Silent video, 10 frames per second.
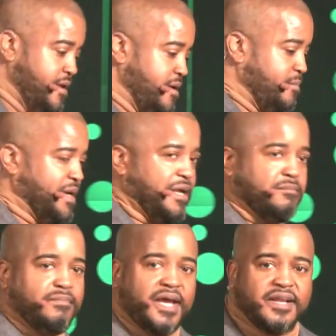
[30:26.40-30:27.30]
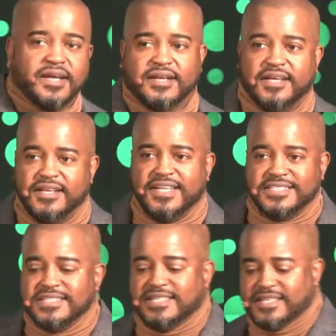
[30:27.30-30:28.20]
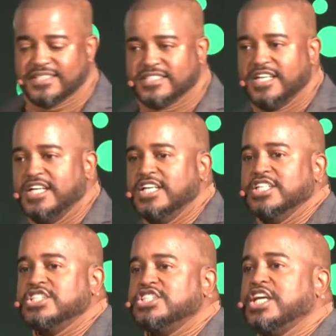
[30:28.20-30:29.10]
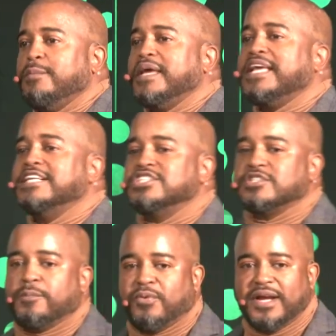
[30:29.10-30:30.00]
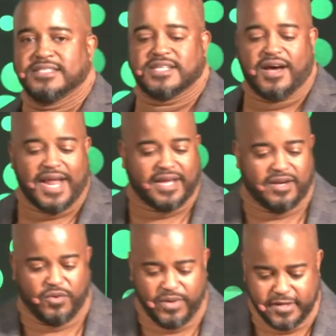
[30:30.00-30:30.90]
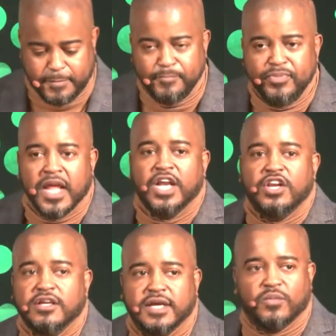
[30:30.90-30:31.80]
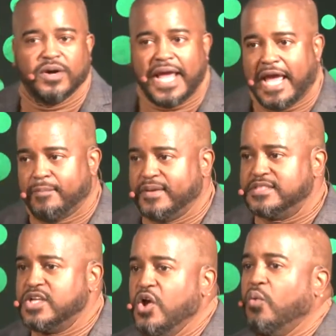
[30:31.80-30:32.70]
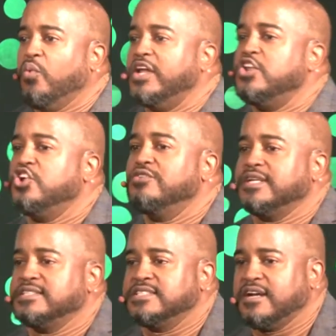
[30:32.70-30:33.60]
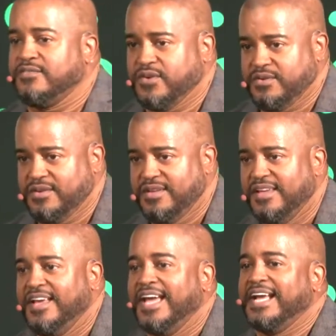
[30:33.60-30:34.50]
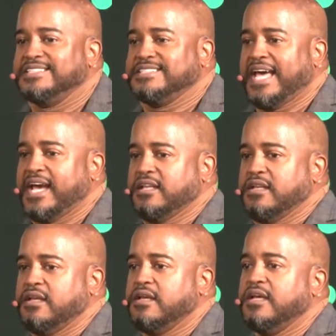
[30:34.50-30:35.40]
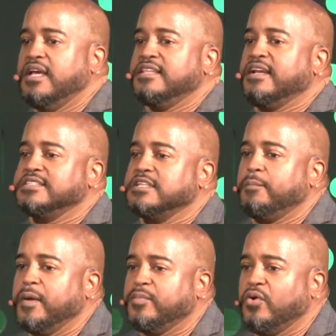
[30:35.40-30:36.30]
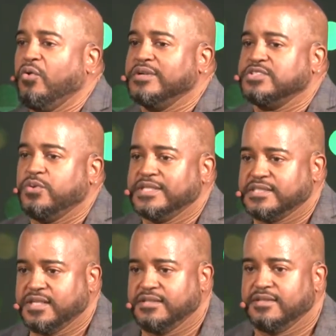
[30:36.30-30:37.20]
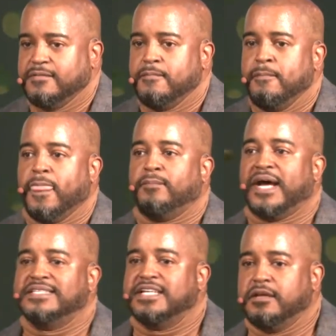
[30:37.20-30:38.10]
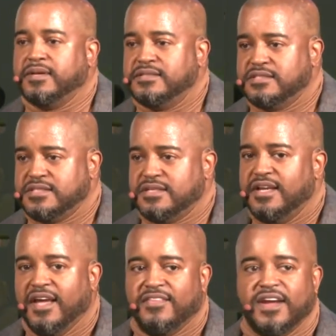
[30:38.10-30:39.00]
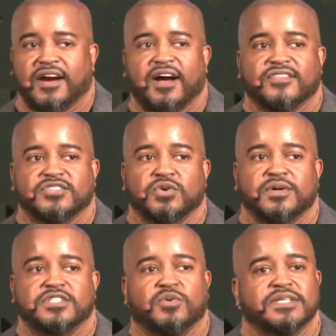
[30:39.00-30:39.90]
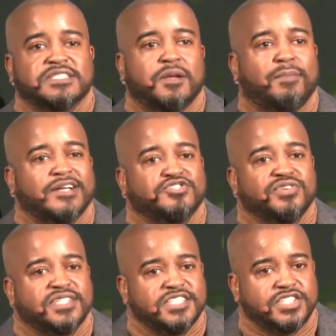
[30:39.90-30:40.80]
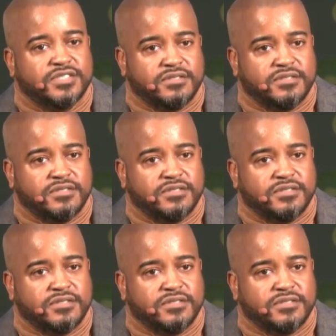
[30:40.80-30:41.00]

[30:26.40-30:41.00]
But immediately, listen to this, she begins to praise God. I gotta quit. Look at what happens. What you discover is that there are some people who are twisted by demons, and there are others who are twisted by tradition.